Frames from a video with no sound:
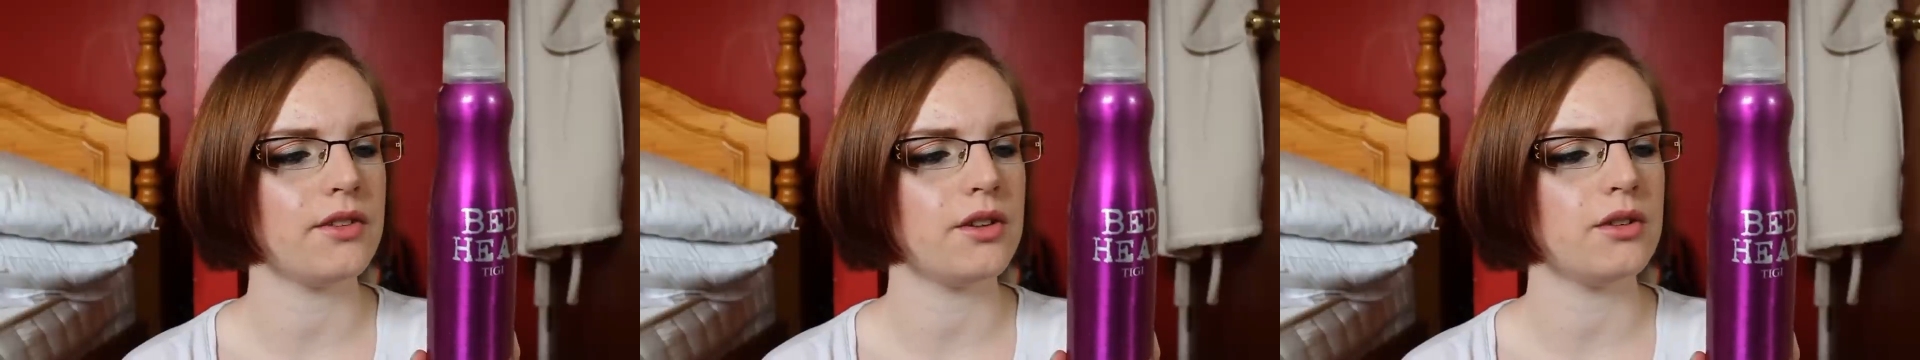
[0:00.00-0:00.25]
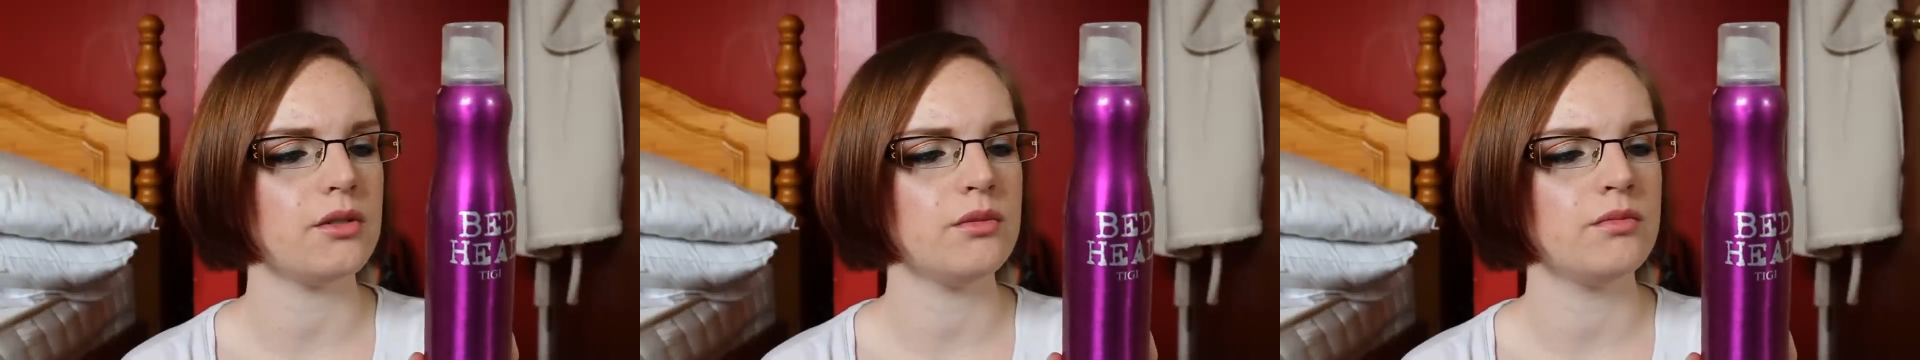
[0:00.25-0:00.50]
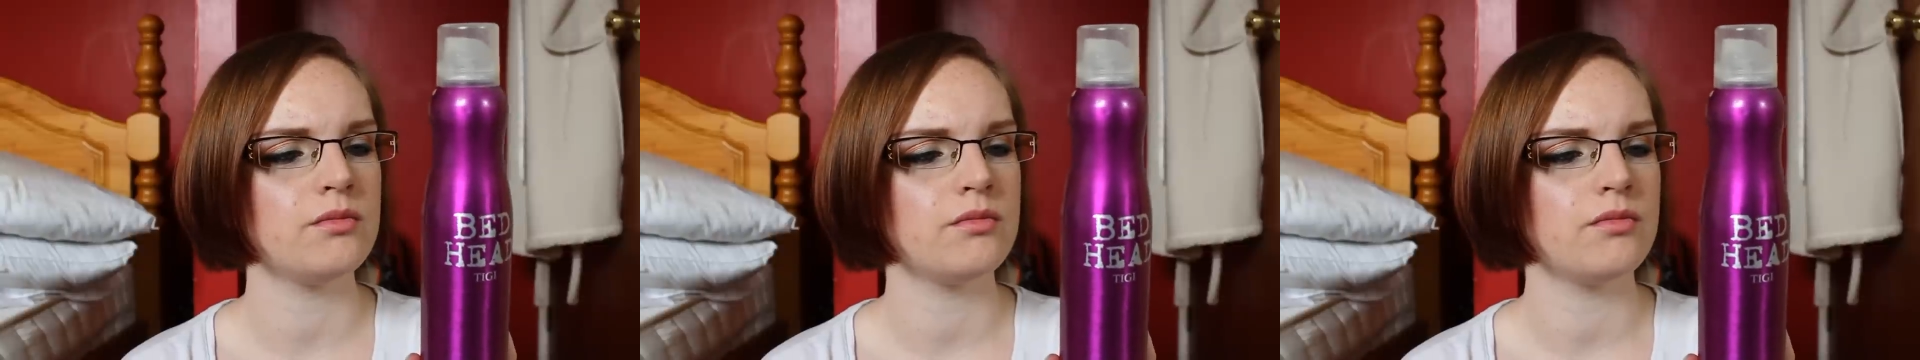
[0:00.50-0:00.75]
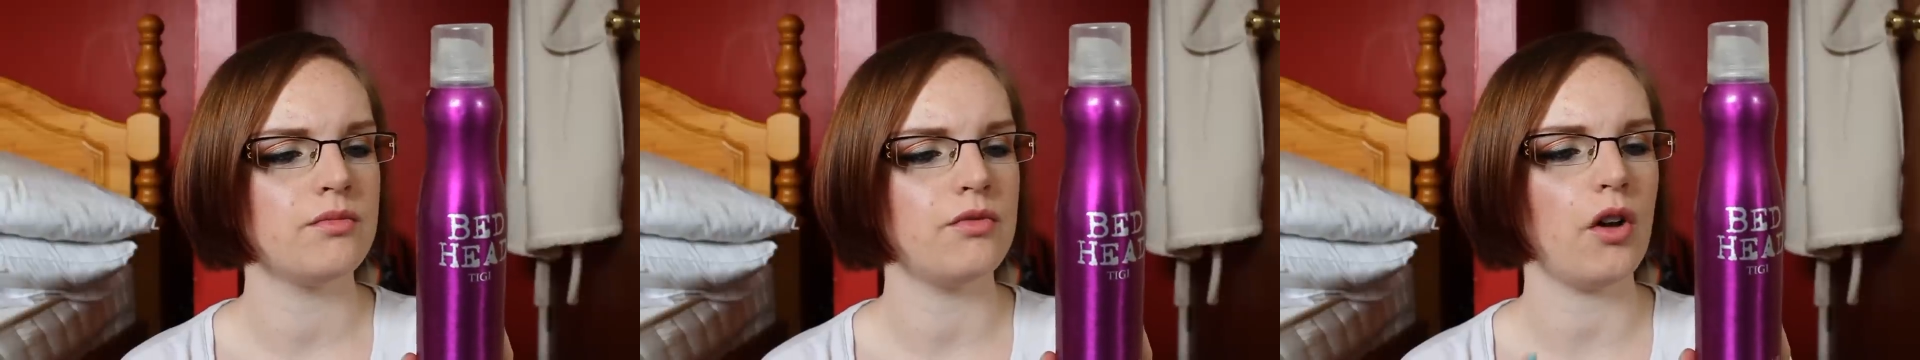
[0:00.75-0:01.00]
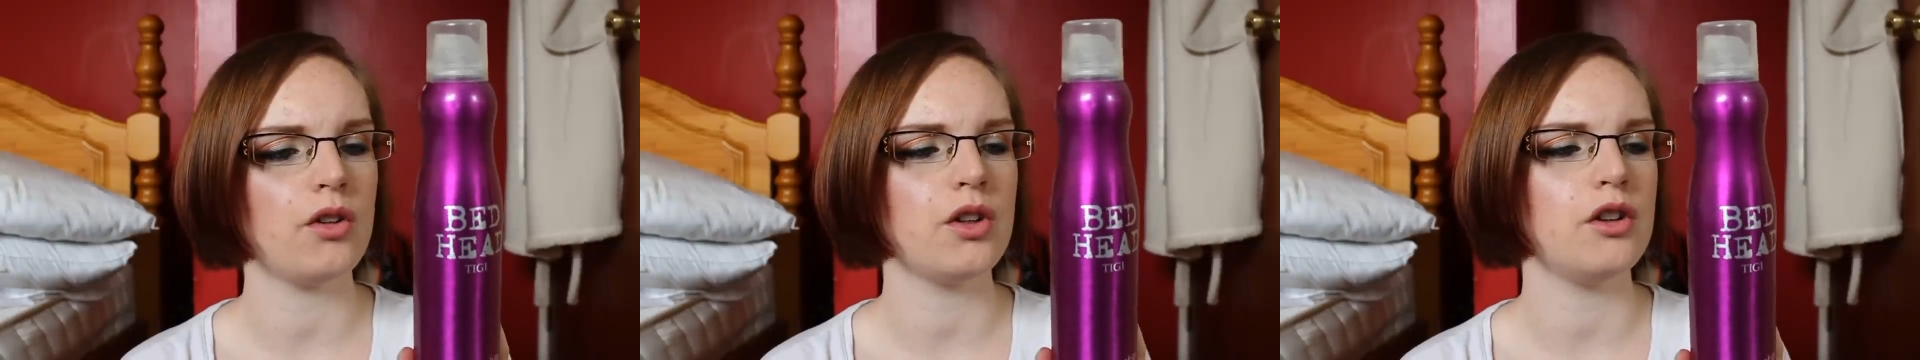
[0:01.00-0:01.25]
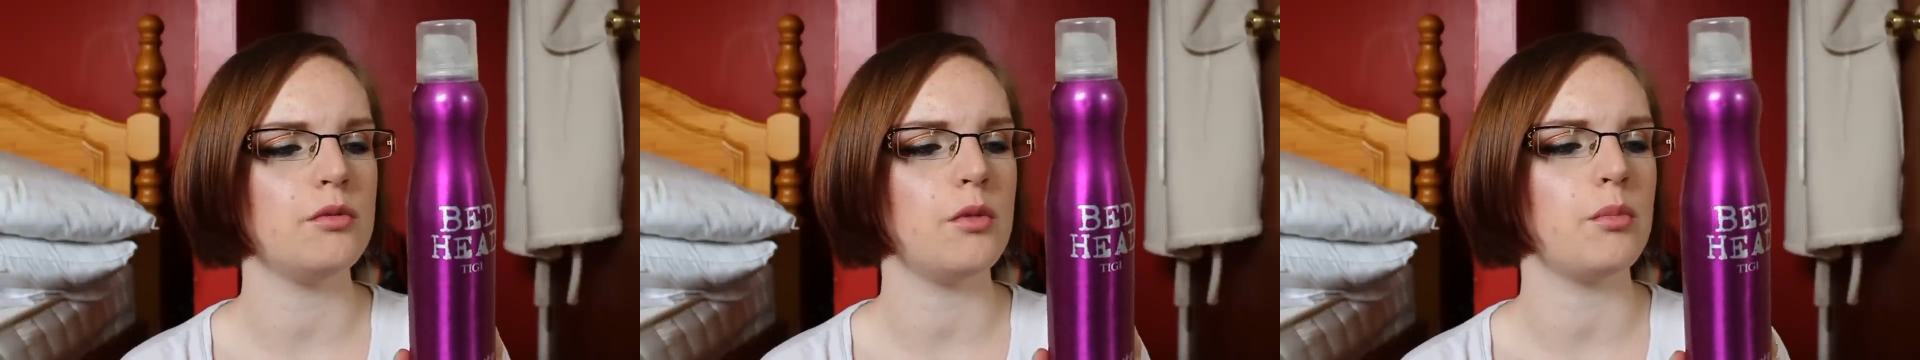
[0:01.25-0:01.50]
you
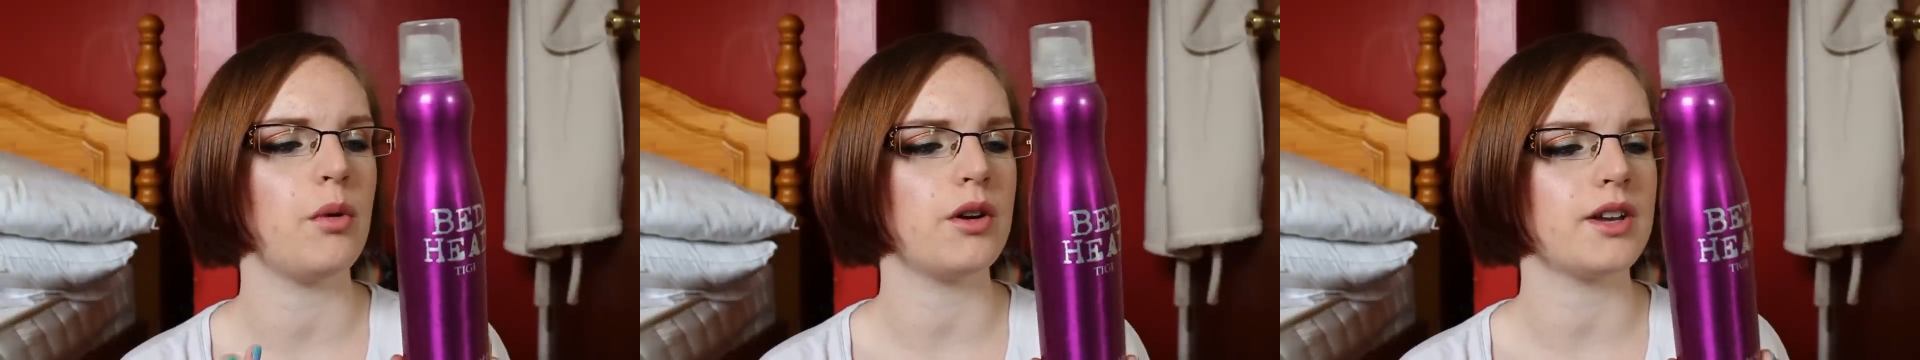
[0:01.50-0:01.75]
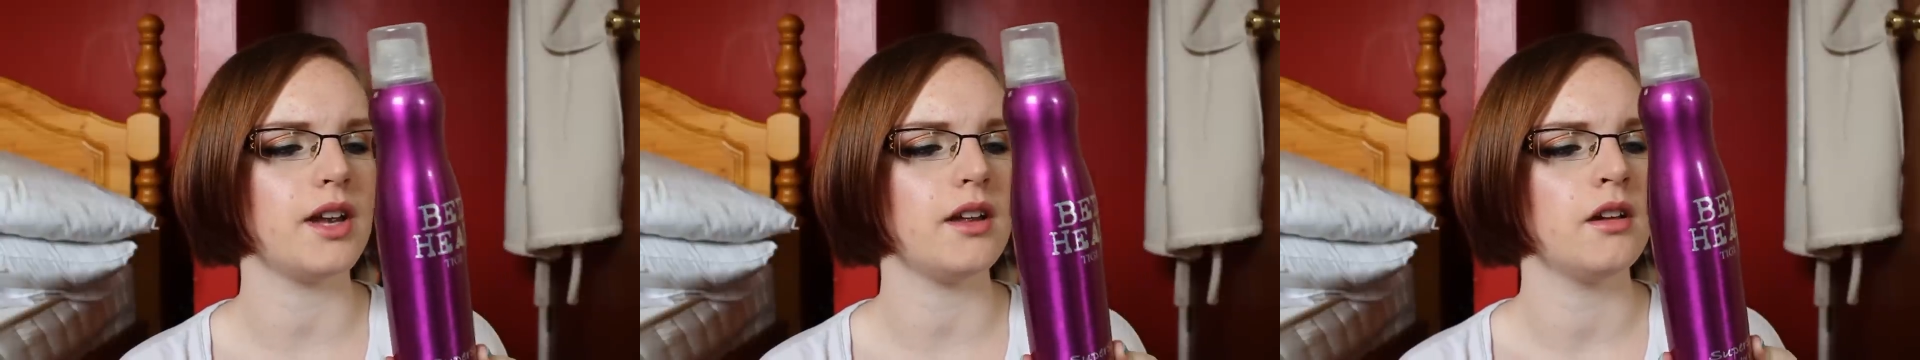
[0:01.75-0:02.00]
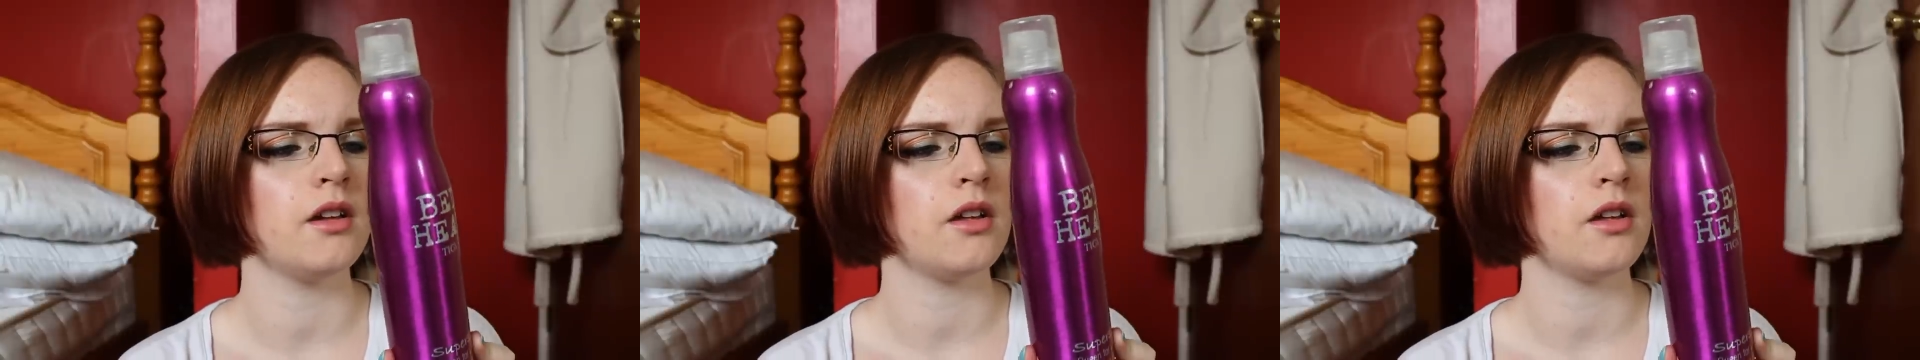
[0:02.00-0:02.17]
volume and body